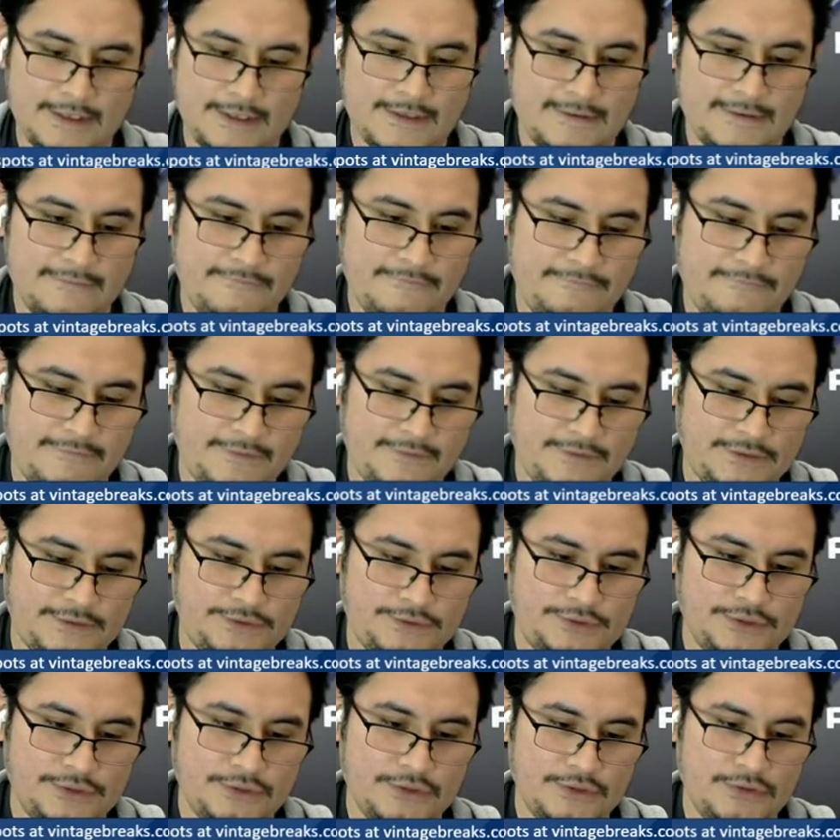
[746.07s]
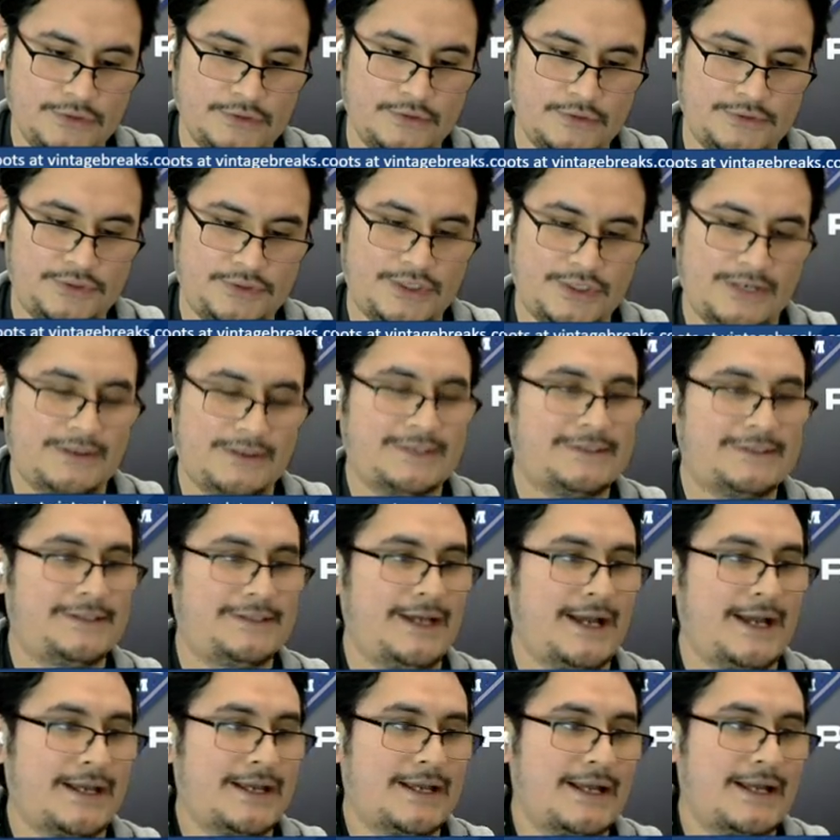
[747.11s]
52. Jerry
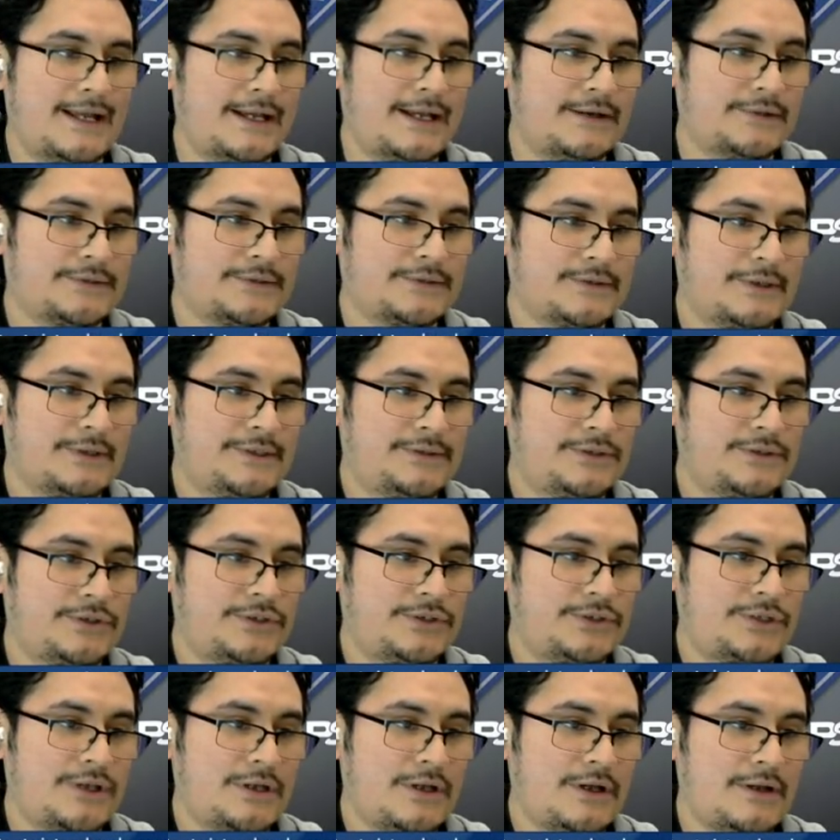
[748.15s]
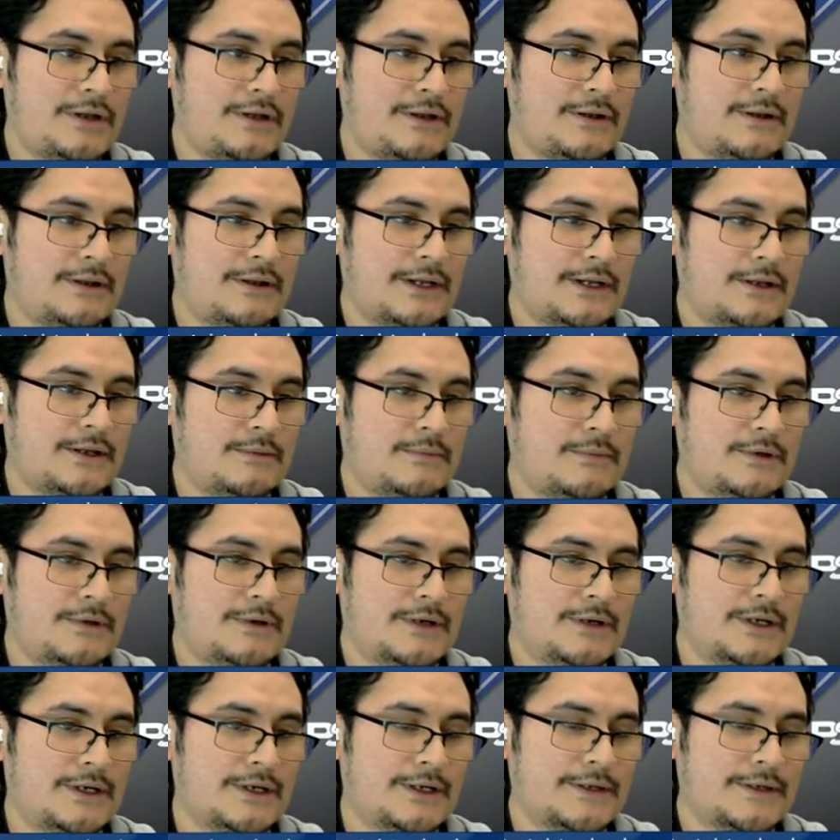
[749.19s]
Stackhouse going to Sean Nakamura.